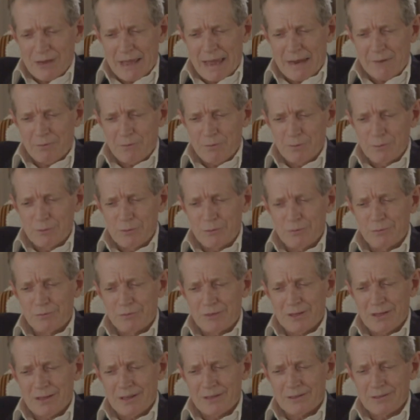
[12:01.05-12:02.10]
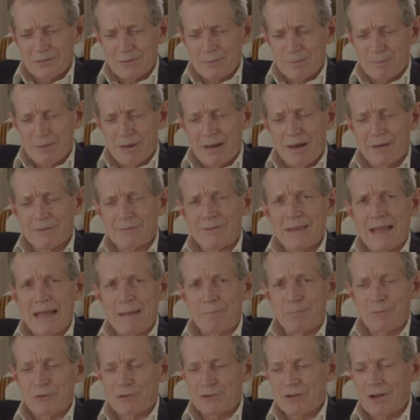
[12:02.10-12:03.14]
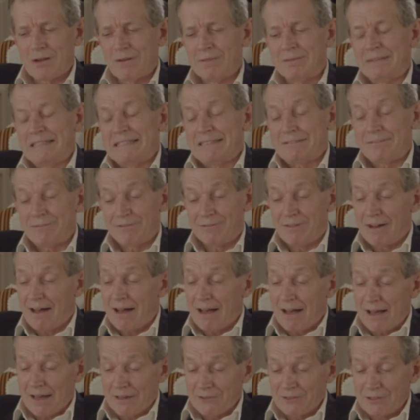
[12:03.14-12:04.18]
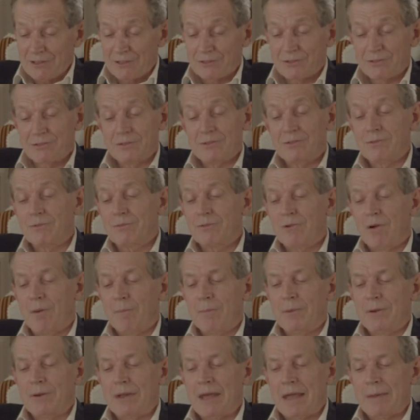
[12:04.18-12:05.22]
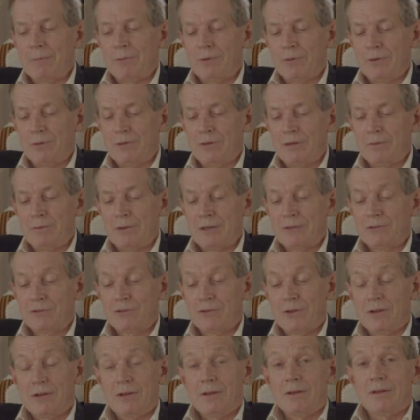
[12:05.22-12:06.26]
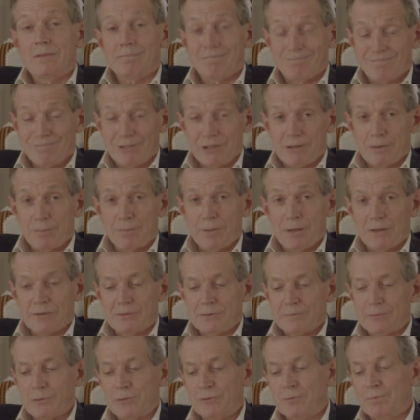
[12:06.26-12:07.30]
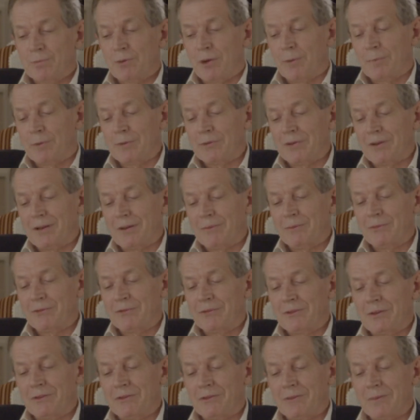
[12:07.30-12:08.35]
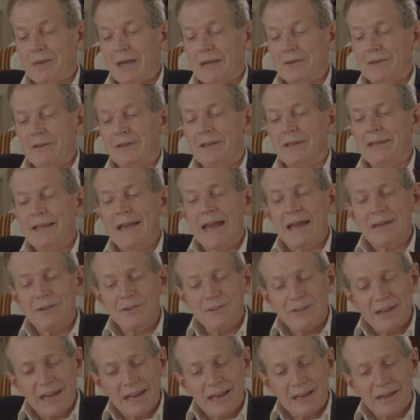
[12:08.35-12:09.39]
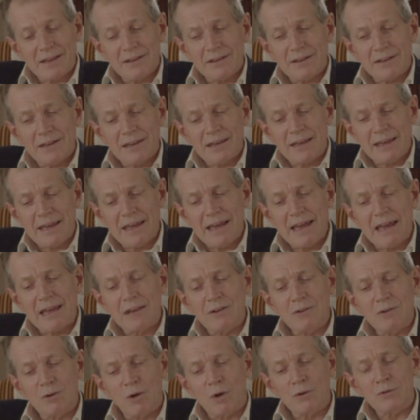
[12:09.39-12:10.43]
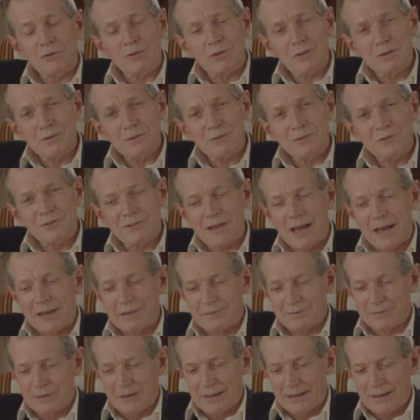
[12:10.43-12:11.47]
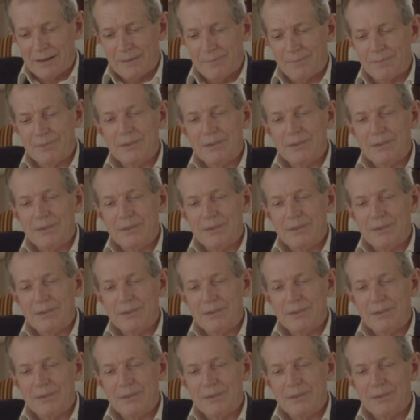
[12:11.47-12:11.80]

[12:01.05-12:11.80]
had removed her to a part of Hampshire far distant from the neighbourhood in which Sir Percival's property was situated, he had taken care not to lose sight of her.